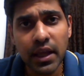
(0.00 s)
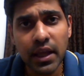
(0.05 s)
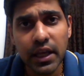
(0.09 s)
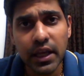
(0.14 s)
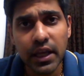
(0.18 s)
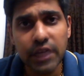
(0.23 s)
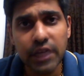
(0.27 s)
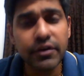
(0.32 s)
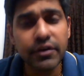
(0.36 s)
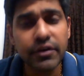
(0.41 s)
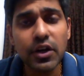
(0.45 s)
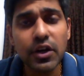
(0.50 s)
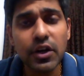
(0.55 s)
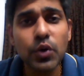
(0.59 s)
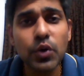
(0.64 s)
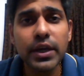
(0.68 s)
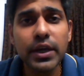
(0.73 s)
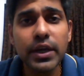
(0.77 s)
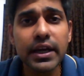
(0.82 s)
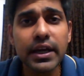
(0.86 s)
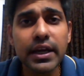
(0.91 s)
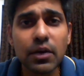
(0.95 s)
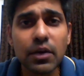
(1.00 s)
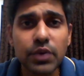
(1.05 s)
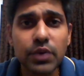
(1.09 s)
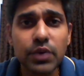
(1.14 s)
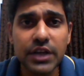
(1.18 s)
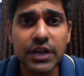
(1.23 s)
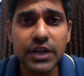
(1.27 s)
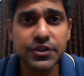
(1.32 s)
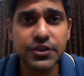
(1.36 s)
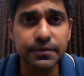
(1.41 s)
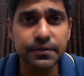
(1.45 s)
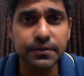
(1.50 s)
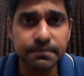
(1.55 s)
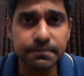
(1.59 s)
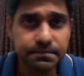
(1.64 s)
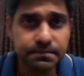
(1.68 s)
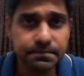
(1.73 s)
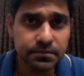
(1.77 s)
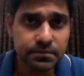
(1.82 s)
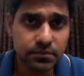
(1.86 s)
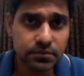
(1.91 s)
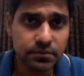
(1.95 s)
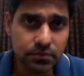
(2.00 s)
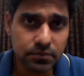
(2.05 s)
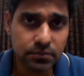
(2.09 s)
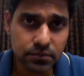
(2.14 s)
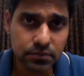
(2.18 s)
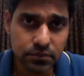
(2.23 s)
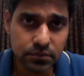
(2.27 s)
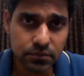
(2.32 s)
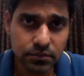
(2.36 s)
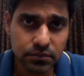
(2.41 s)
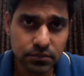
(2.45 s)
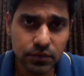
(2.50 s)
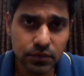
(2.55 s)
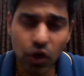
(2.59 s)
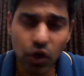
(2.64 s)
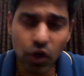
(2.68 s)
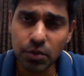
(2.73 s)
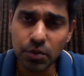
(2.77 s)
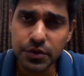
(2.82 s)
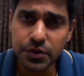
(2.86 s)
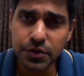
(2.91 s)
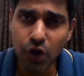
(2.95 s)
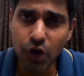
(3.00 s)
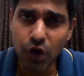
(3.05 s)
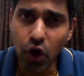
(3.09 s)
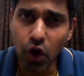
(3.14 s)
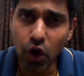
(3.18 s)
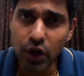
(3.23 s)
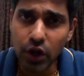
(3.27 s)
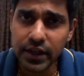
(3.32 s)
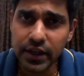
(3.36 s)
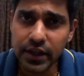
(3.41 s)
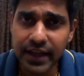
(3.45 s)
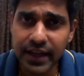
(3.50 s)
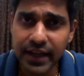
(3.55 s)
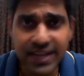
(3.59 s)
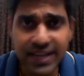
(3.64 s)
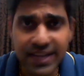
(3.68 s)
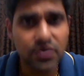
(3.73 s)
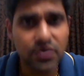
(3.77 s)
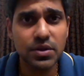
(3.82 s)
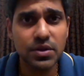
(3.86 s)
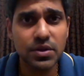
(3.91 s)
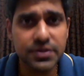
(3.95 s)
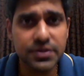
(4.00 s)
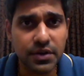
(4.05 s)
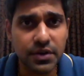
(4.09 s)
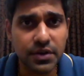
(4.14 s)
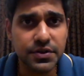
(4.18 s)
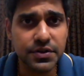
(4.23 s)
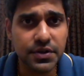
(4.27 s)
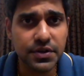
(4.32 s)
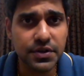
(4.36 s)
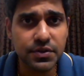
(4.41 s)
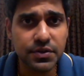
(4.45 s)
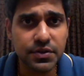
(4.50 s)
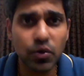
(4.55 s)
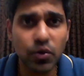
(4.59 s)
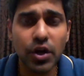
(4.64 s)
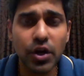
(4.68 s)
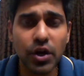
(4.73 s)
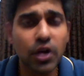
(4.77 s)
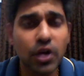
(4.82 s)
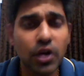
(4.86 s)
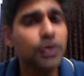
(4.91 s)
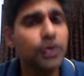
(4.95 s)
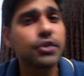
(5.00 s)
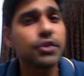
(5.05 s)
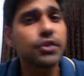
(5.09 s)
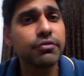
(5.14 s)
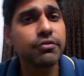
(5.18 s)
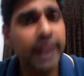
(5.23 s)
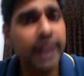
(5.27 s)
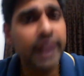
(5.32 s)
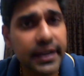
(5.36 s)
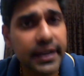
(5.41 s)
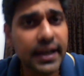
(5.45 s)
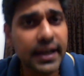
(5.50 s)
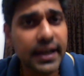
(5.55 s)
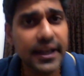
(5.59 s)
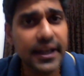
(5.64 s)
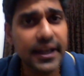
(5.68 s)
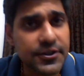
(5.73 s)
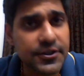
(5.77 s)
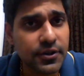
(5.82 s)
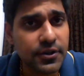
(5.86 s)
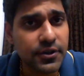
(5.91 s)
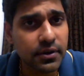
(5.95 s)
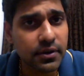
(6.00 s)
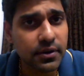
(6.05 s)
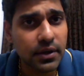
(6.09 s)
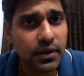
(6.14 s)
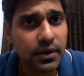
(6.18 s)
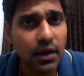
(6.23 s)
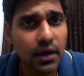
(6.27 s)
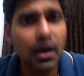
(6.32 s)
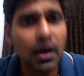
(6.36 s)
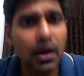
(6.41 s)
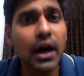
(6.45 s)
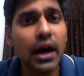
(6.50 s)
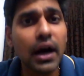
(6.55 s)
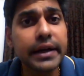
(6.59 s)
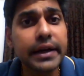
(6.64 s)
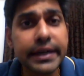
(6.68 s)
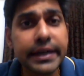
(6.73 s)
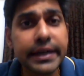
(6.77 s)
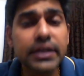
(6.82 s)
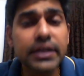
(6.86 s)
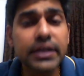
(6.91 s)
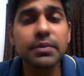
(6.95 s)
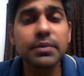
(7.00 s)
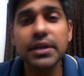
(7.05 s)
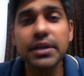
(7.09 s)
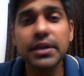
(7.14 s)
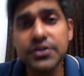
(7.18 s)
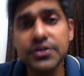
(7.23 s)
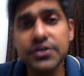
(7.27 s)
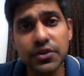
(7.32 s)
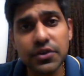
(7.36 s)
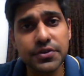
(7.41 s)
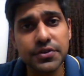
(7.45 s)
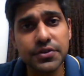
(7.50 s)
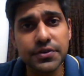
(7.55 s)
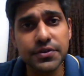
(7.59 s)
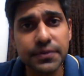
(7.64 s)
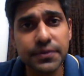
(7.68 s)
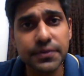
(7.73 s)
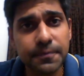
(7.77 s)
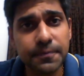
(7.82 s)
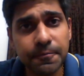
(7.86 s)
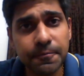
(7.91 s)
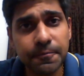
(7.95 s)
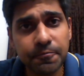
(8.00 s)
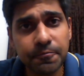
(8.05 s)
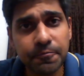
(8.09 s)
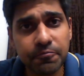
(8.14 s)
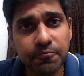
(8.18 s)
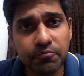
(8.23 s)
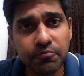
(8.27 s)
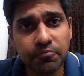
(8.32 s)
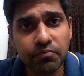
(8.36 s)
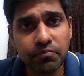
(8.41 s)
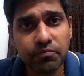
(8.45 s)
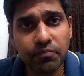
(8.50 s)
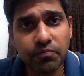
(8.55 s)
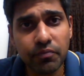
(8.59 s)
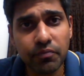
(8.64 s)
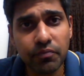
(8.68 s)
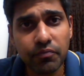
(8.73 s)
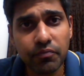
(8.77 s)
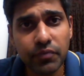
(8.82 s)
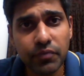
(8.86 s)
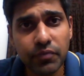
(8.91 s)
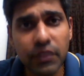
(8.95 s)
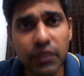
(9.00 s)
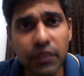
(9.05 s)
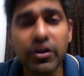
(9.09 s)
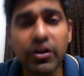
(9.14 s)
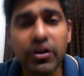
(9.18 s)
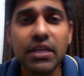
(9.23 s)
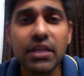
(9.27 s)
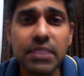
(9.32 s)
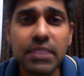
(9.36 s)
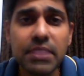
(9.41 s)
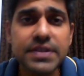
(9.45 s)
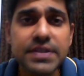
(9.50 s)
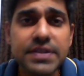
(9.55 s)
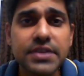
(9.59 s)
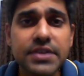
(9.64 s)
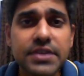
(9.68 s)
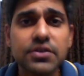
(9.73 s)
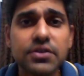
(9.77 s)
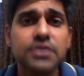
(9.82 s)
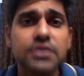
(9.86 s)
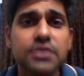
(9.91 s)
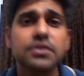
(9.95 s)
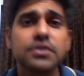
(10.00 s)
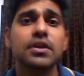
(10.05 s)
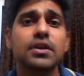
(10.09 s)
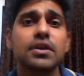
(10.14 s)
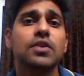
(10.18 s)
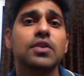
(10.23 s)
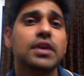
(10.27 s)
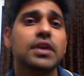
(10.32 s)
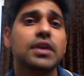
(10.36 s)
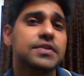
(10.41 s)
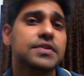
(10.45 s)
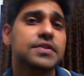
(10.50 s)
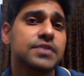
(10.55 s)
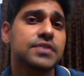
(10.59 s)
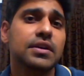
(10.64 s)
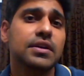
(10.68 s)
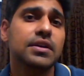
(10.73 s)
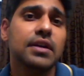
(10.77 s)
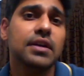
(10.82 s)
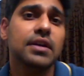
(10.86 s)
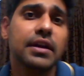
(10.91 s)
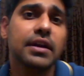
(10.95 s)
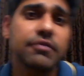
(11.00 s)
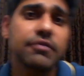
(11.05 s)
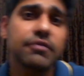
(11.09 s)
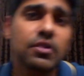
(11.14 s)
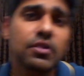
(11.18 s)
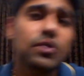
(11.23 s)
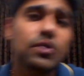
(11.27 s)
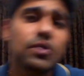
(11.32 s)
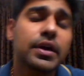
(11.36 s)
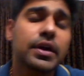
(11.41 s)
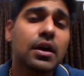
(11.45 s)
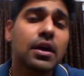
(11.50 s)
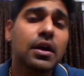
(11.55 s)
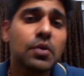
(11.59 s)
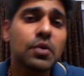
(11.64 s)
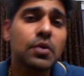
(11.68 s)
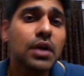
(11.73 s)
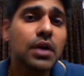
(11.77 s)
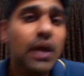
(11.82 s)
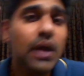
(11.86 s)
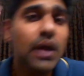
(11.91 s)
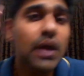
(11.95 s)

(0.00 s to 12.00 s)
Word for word: If you are looking around nature, almost all the natural structures what you are going to find in nature are determinate structures. The very basic structure that you can see, like if you look around,